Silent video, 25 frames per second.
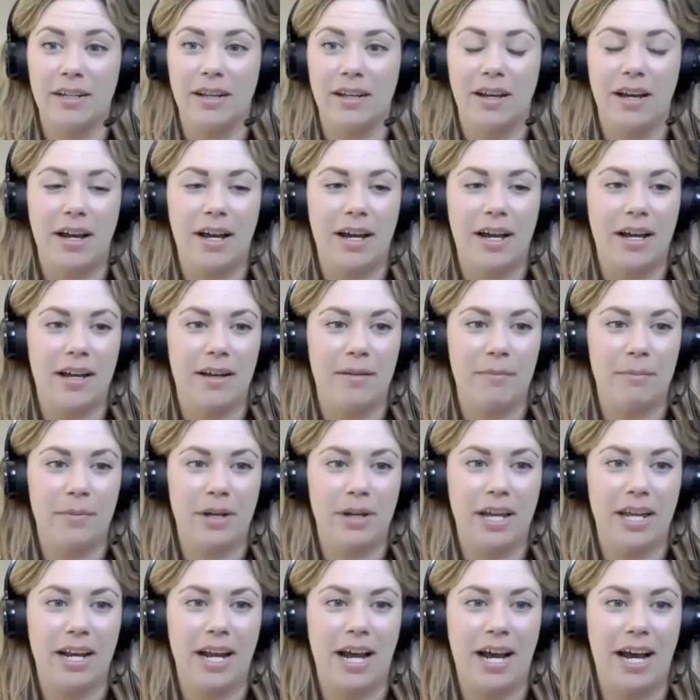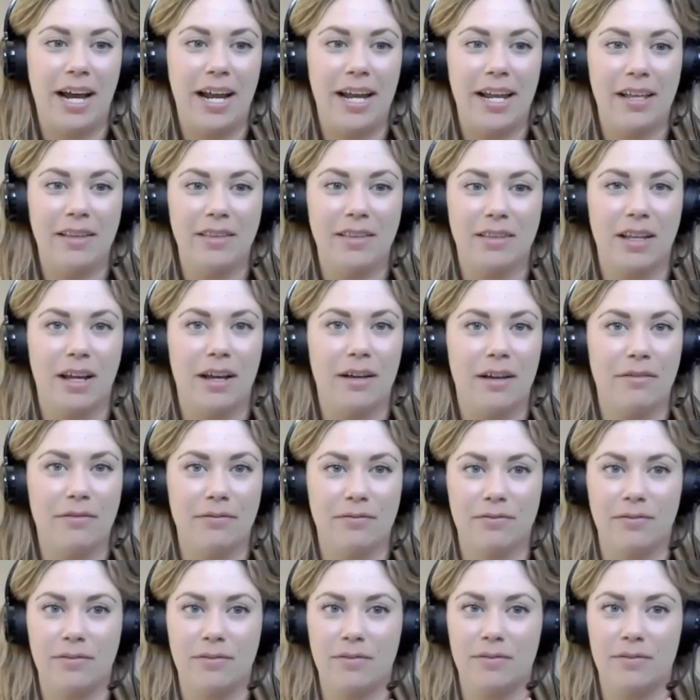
And I love